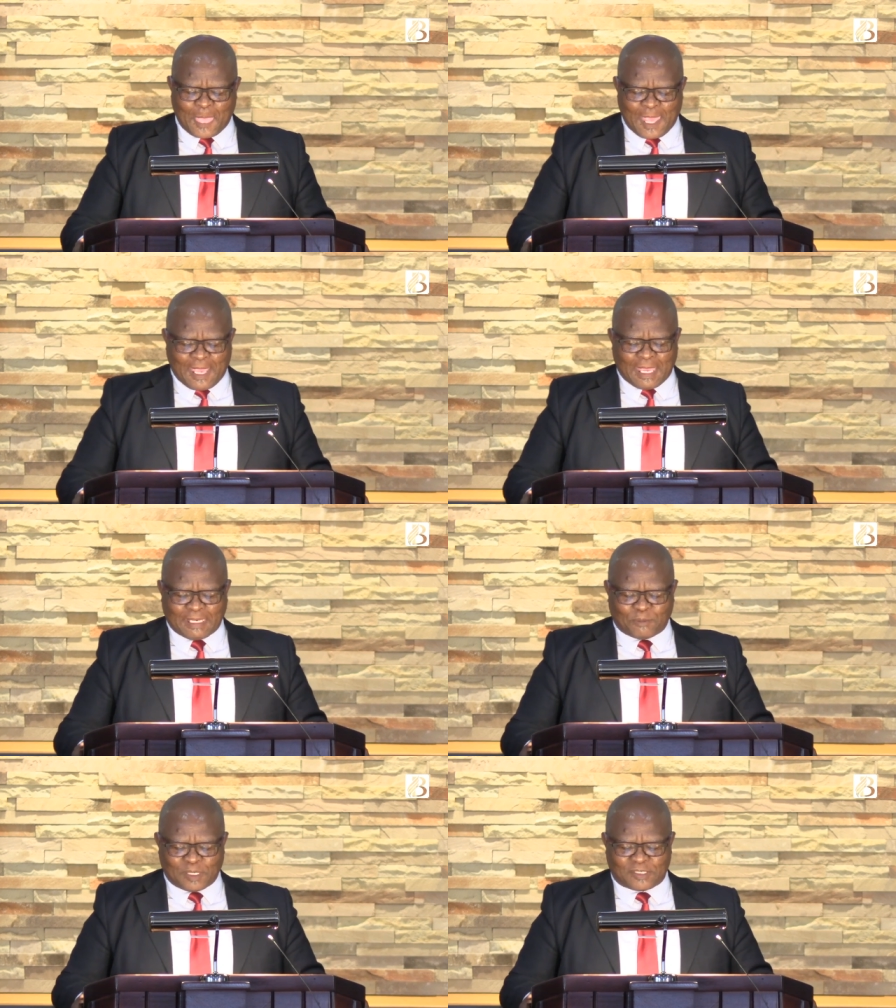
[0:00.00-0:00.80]

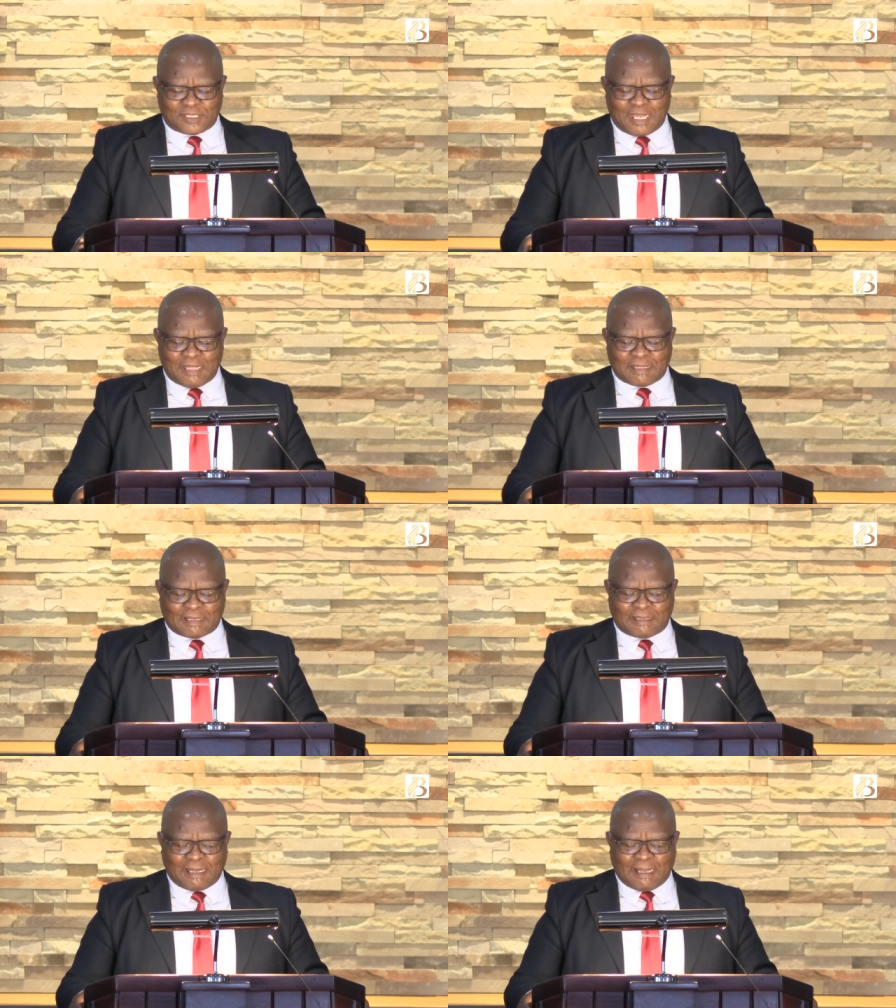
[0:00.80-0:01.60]
And we see that,
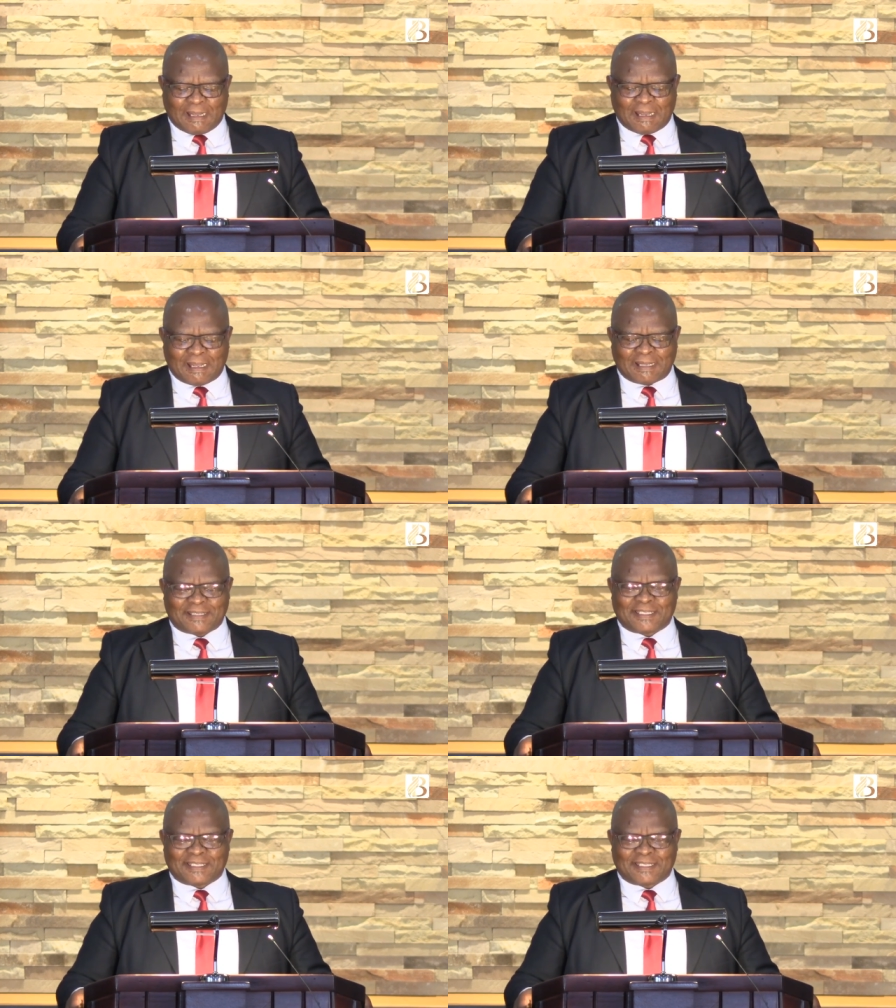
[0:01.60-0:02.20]
uh,